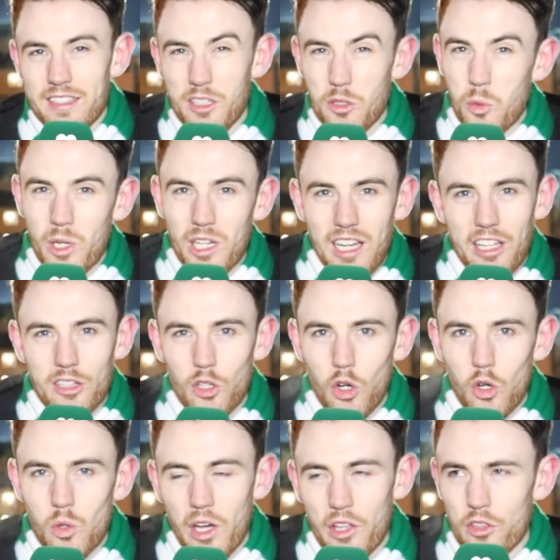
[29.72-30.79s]
deal with it at
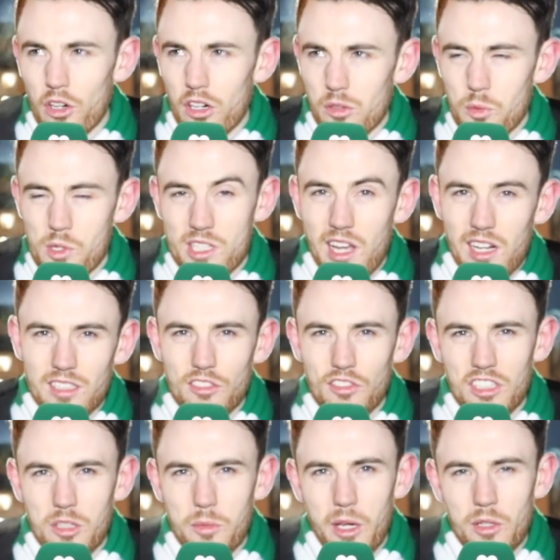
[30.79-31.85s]
all. I thought we started
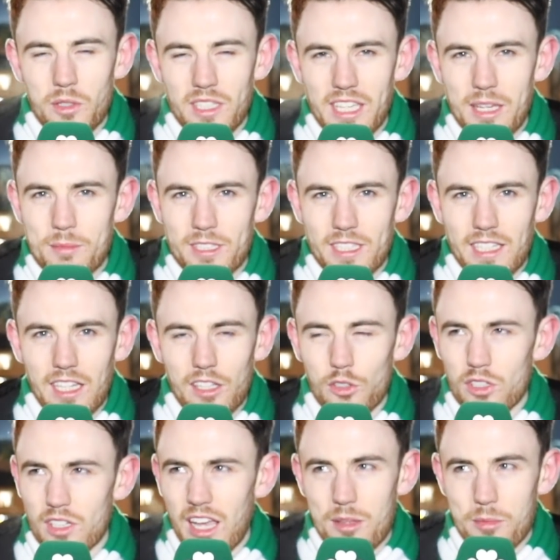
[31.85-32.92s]
really well in the game tonight. I
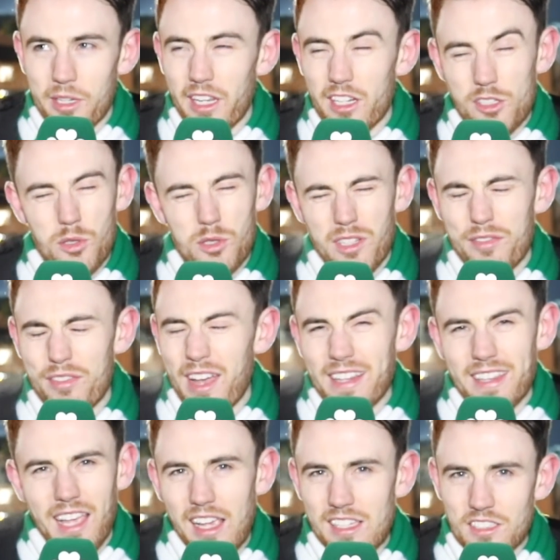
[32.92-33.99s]
thought Callum McGregor scores a
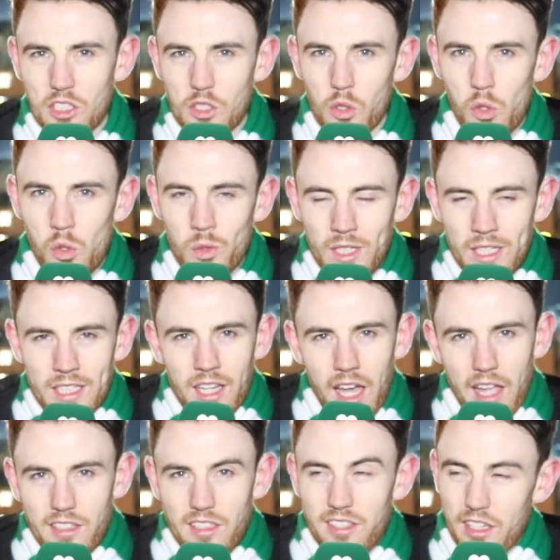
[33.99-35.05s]
fantastic goal,
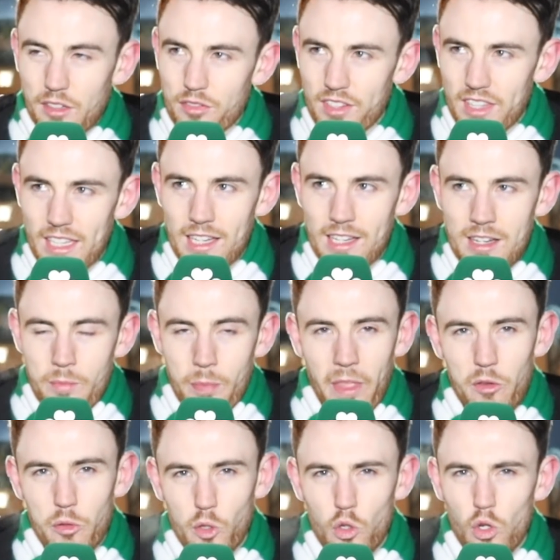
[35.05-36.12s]
and you think for there,
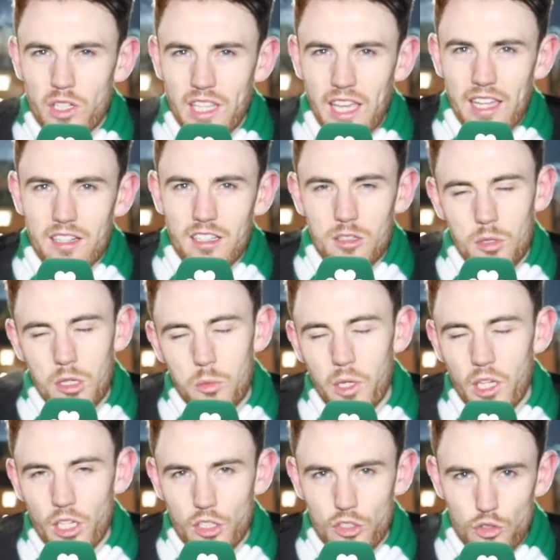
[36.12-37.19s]
if we go and get another one, we
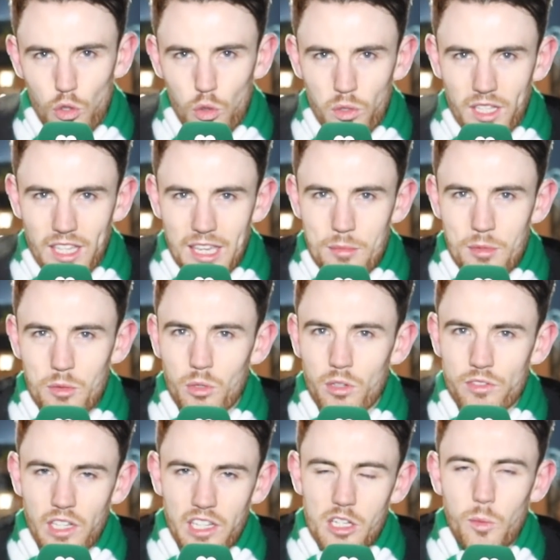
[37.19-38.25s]
can control the game and we'll
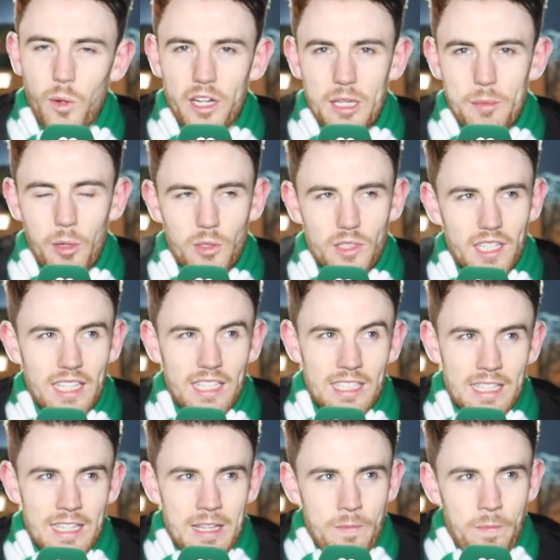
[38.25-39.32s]
have nothing to worry about tonight.
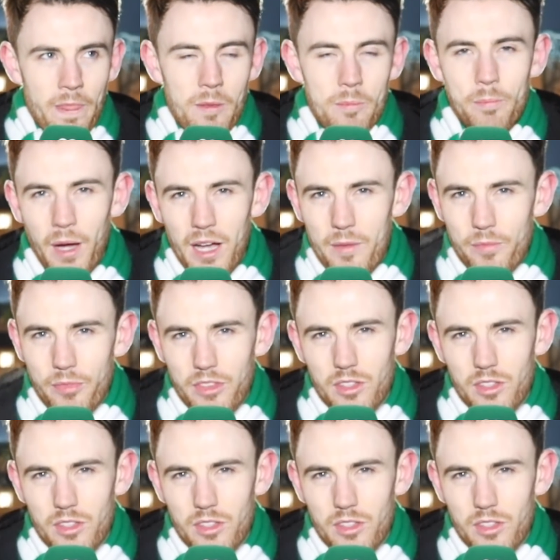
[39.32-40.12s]
But